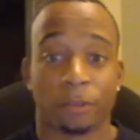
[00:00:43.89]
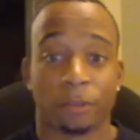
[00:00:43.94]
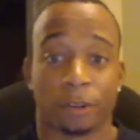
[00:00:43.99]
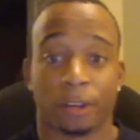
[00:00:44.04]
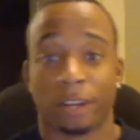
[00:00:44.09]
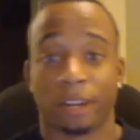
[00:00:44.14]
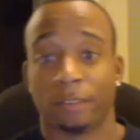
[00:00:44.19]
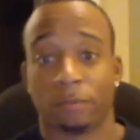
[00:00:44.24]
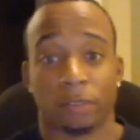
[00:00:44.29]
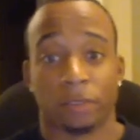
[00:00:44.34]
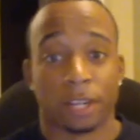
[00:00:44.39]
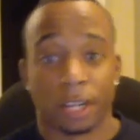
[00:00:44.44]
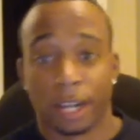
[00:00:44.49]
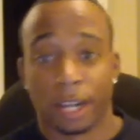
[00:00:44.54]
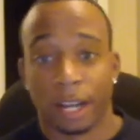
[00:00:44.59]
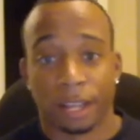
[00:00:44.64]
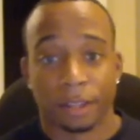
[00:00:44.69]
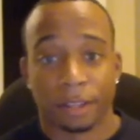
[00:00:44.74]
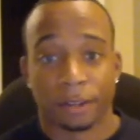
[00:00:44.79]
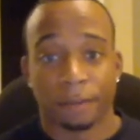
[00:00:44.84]
You're going to have one or the
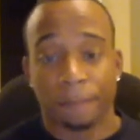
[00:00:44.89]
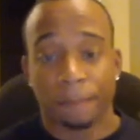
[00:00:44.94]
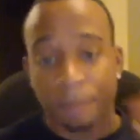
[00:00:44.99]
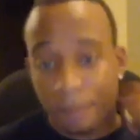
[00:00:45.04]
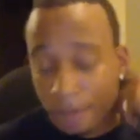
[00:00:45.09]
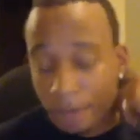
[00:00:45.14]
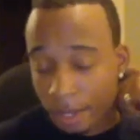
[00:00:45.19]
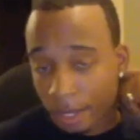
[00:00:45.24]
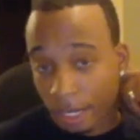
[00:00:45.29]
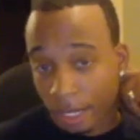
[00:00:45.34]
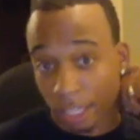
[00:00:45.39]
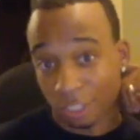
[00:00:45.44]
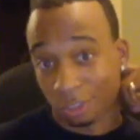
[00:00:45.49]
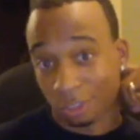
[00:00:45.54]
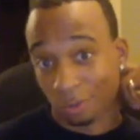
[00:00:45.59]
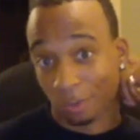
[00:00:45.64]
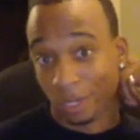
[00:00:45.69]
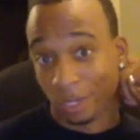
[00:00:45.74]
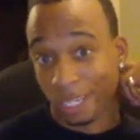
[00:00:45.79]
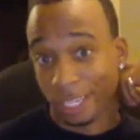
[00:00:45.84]
other unless
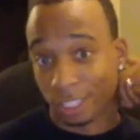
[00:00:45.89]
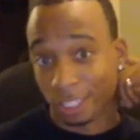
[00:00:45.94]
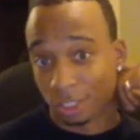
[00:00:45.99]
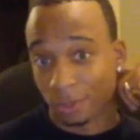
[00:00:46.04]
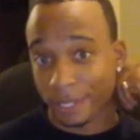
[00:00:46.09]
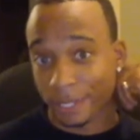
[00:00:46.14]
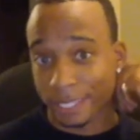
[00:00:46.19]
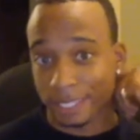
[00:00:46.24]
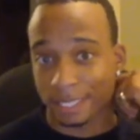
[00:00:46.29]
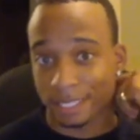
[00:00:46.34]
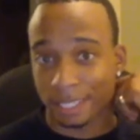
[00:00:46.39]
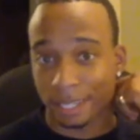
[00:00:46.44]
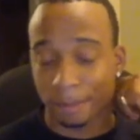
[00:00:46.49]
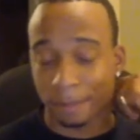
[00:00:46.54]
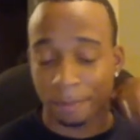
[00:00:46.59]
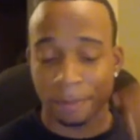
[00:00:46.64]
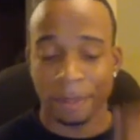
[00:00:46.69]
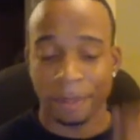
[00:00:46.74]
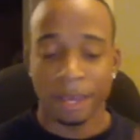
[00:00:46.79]
you really enjoy the scent.